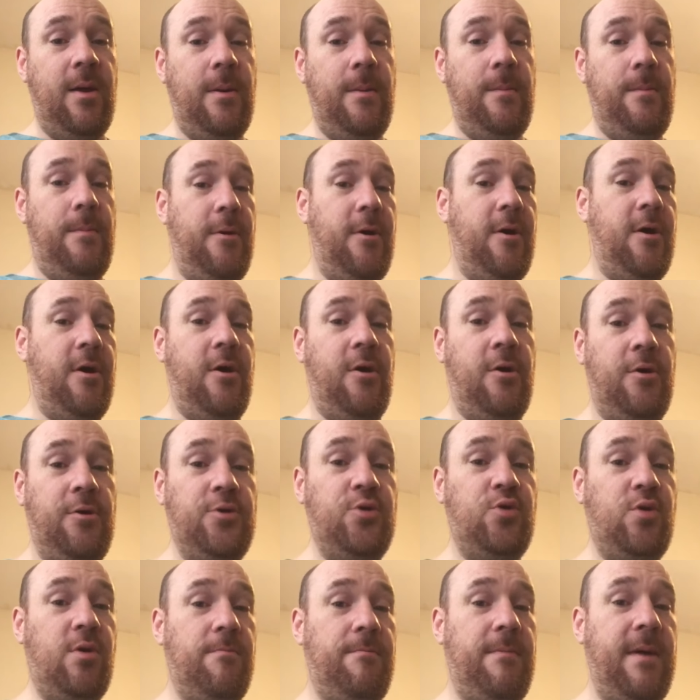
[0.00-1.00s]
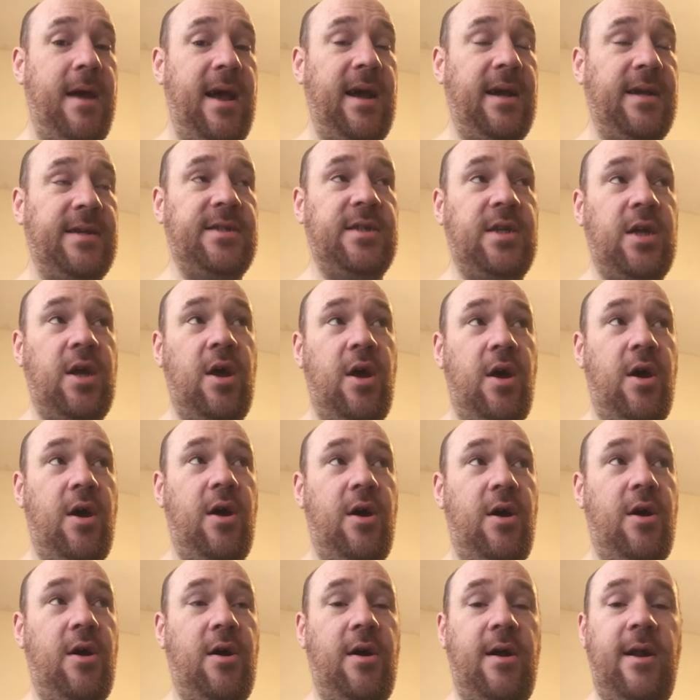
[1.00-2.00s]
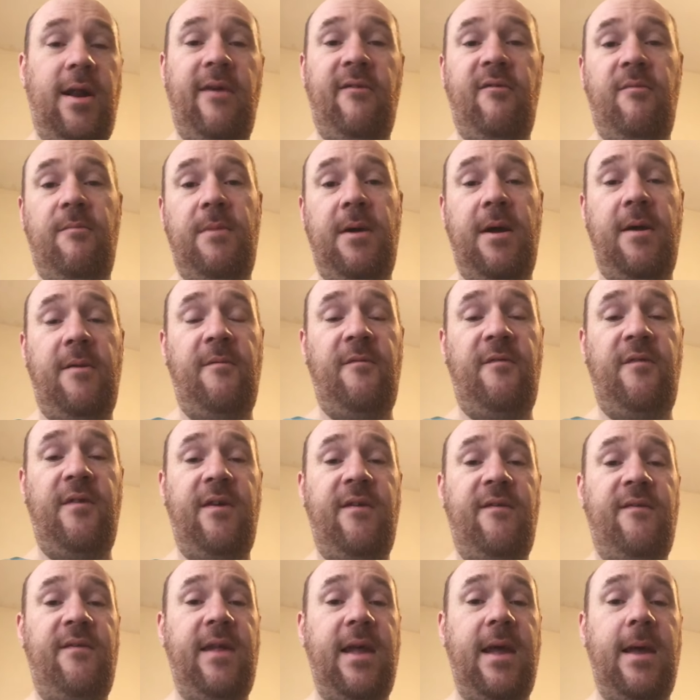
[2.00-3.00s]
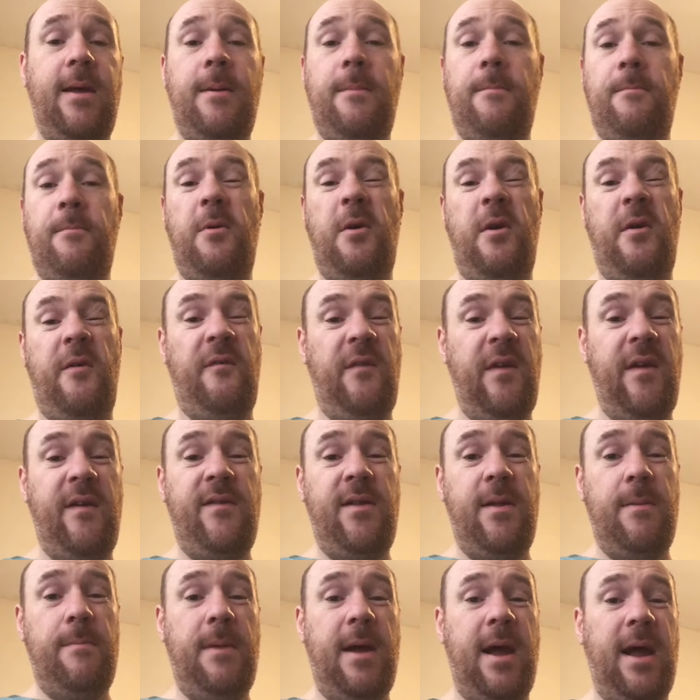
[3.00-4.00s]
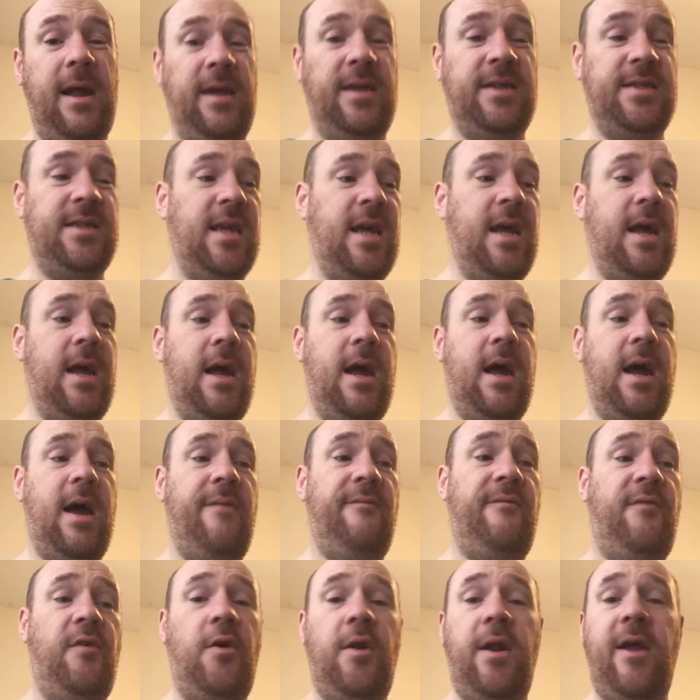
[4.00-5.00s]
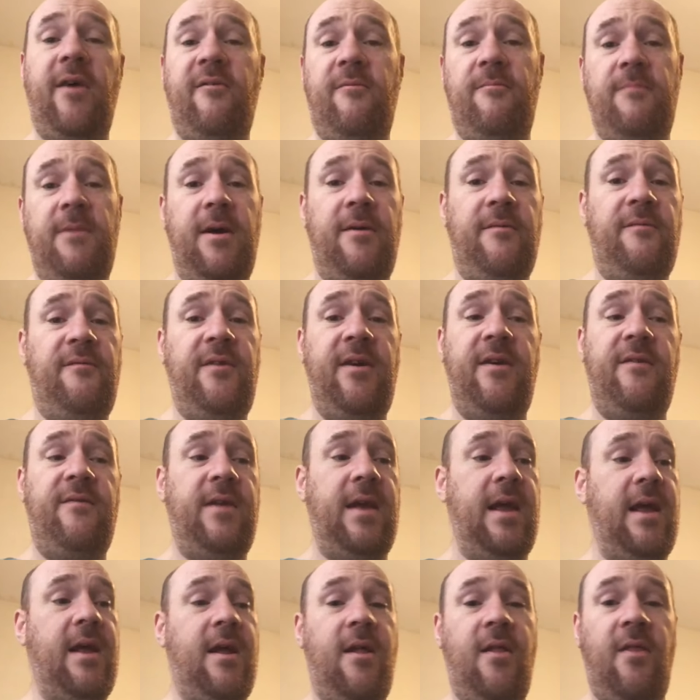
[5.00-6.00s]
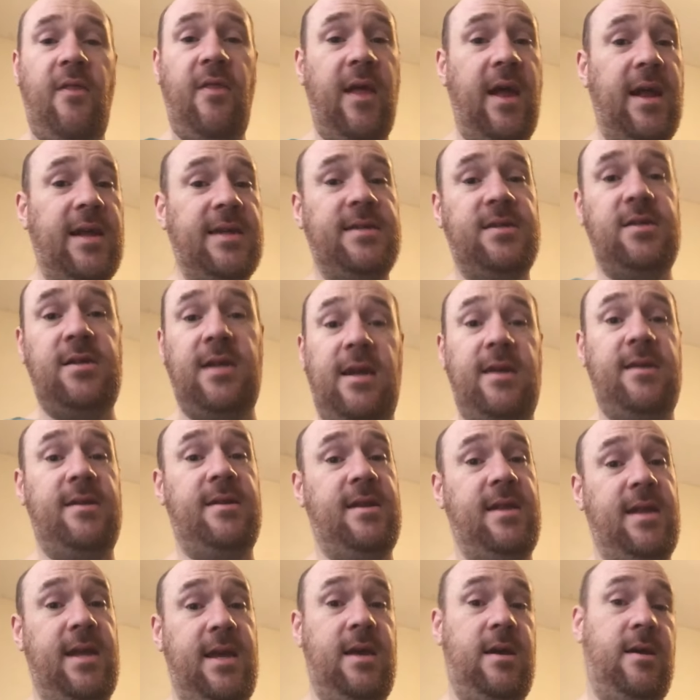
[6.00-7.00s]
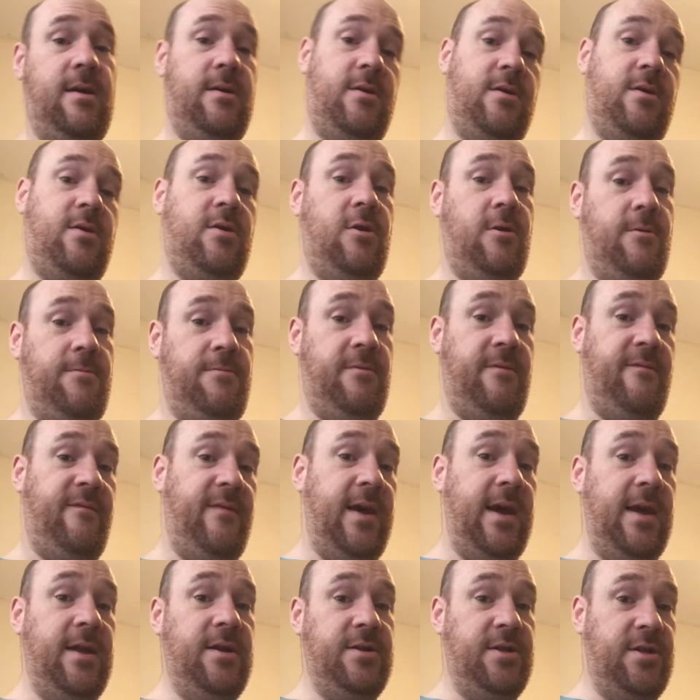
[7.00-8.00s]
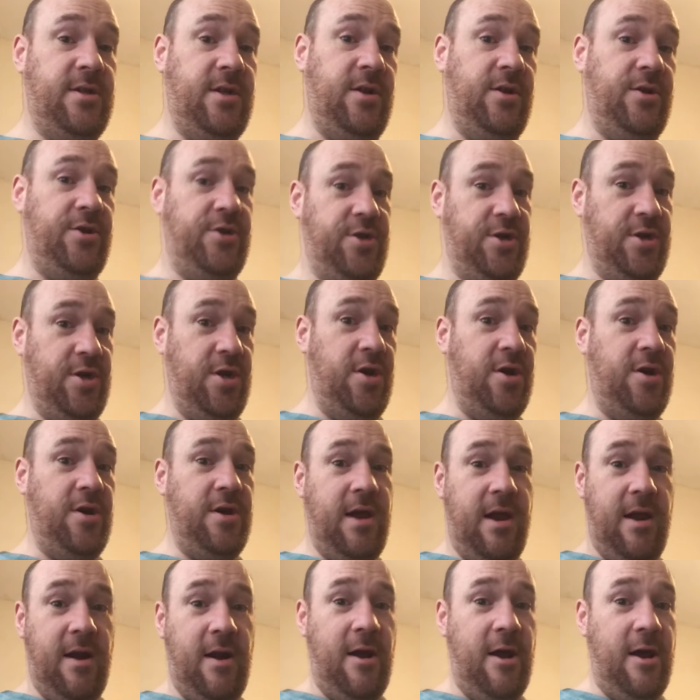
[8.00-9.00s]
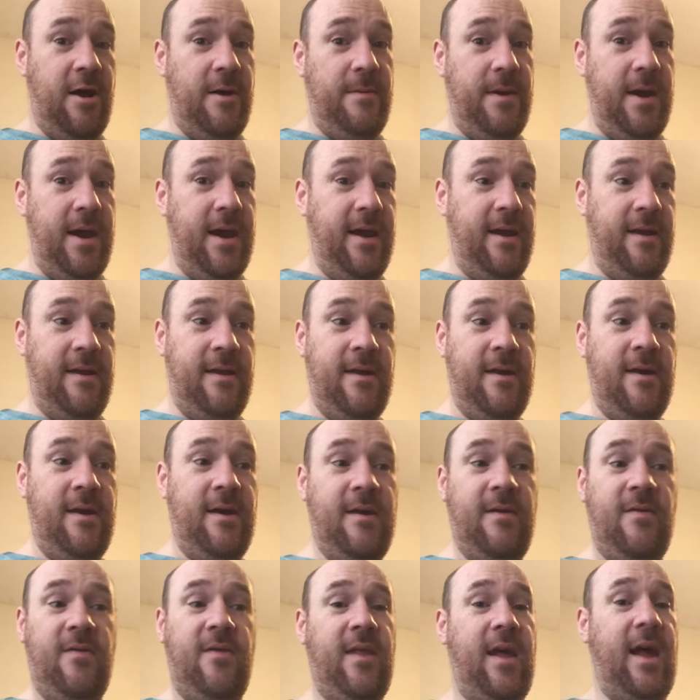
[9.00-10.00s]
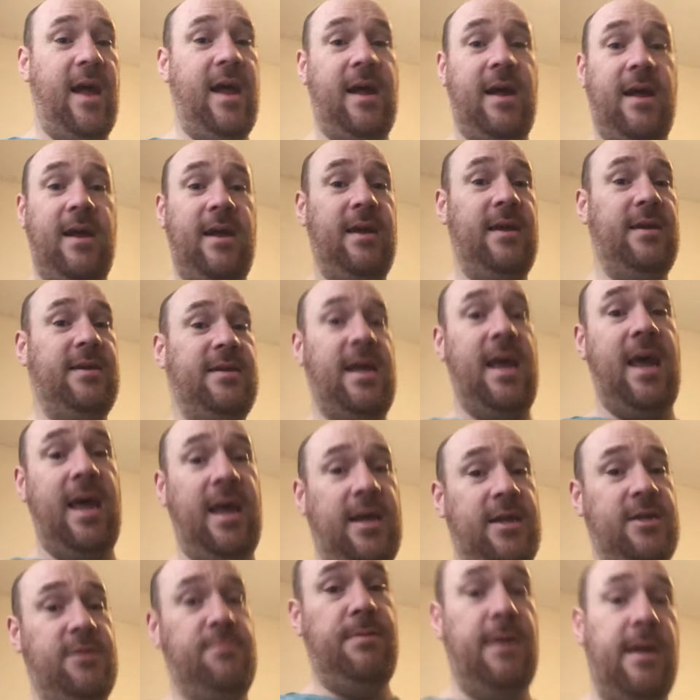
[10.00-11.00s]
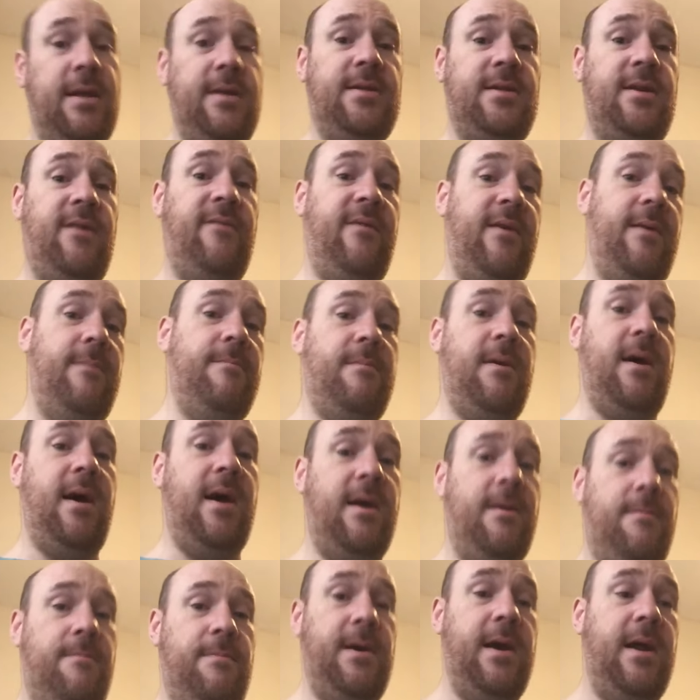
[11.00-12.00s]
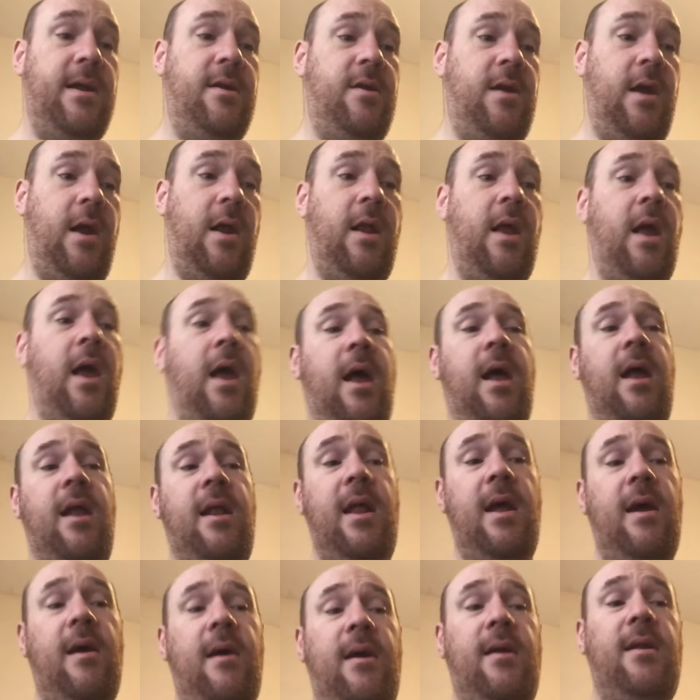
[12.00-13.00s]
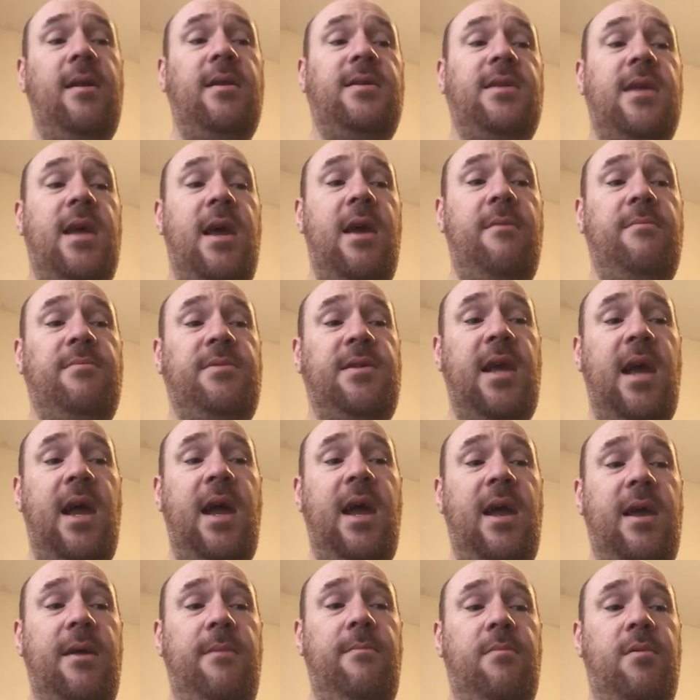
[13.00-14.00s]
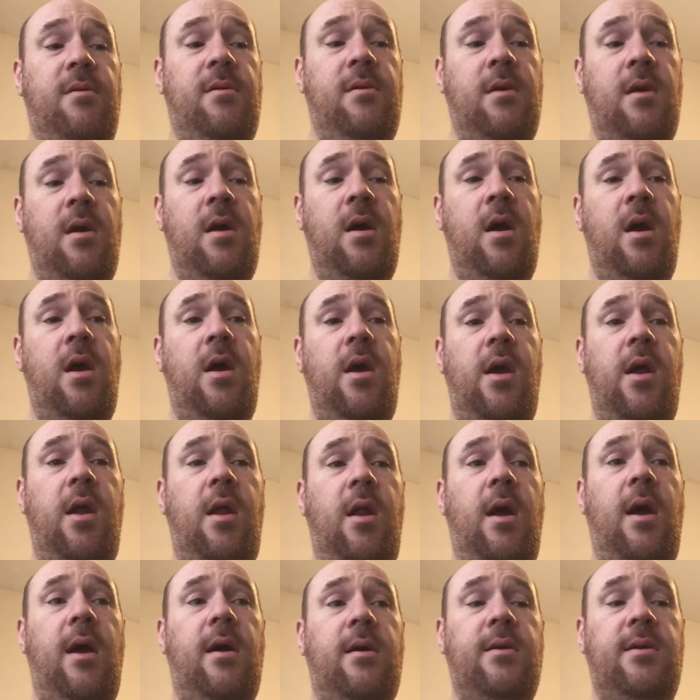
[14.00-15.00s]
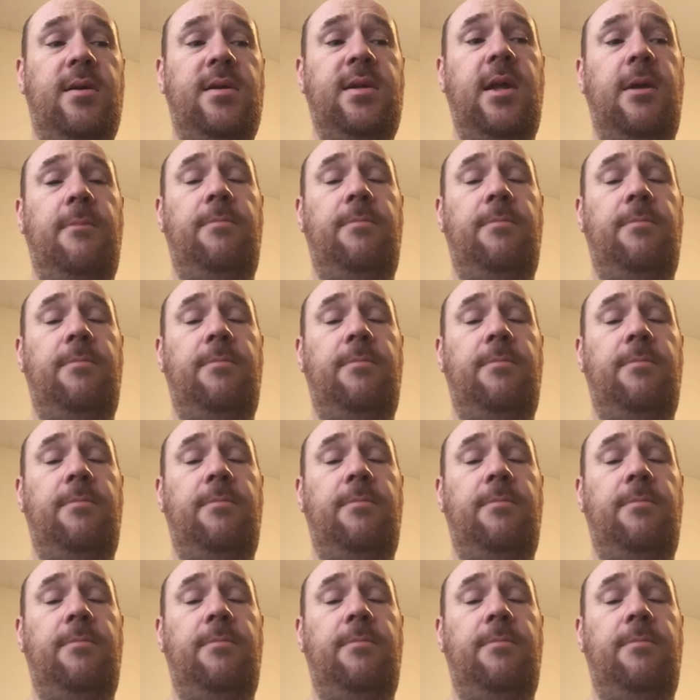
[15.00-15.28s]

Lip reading: per 100 bags, or £11.50 per 50 bags, and for £11.50, that's a dear cup of instant joy, you know what I mean? That is expensive in my opinion. Now at the same time, you know, I can see